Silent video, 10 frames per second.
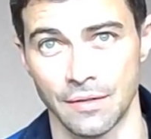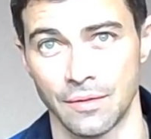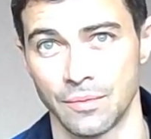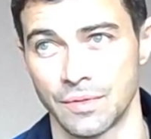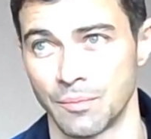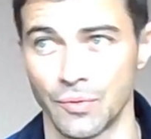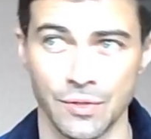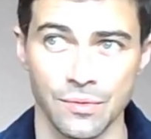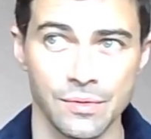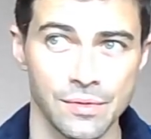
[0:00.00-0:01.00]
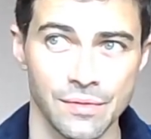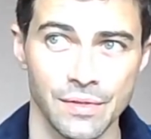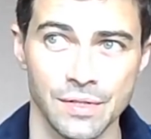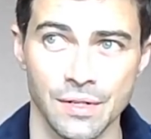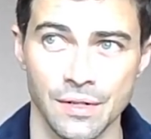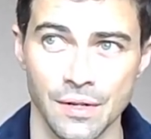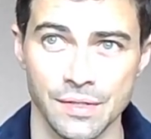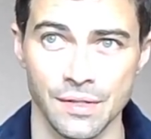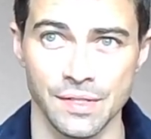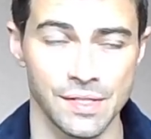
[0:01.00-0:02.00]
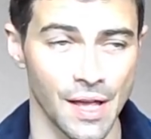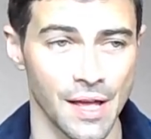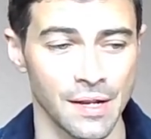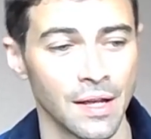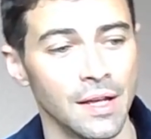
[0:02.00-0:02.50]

There were some producers who visited us on set,